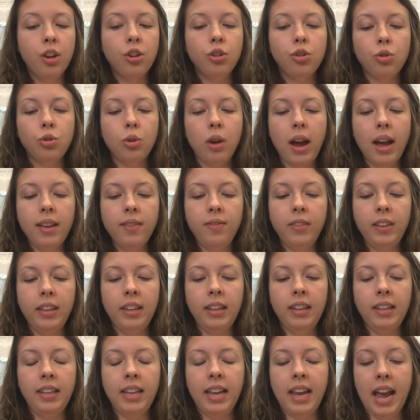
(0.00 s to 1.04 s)
Try
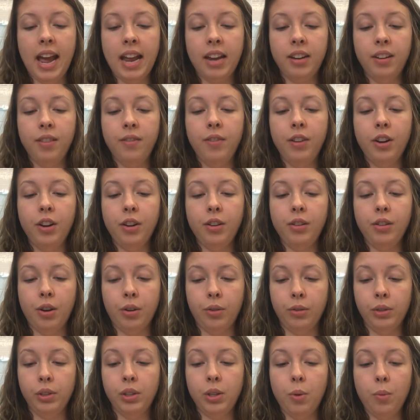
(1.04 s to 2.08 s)
feeling the end of your
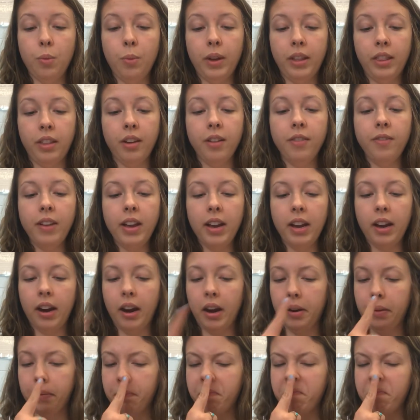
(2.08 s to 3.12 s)
nose with your finger."